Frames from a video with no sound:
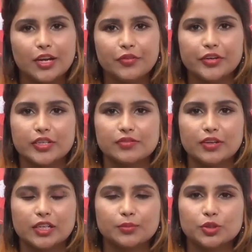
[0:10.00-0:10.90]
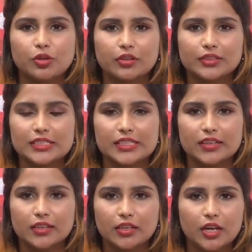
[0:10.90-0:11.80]
Lovers, welcome to Doctor's
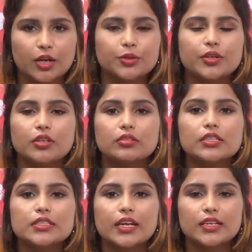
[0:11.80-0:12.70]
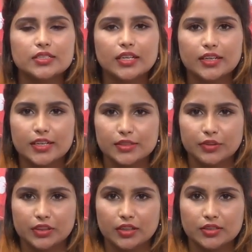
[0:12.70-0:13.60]
Channel. Today, Dr. Shailesh Garge is
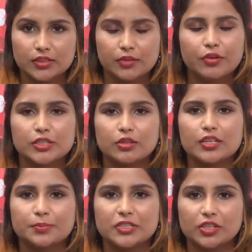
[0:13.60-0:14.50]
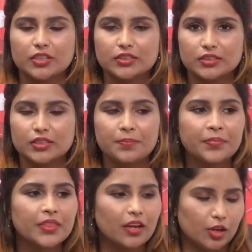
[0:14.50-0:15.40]
with us, vascular specialist.
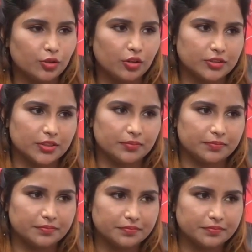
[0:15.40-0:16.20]
Hello, doctor.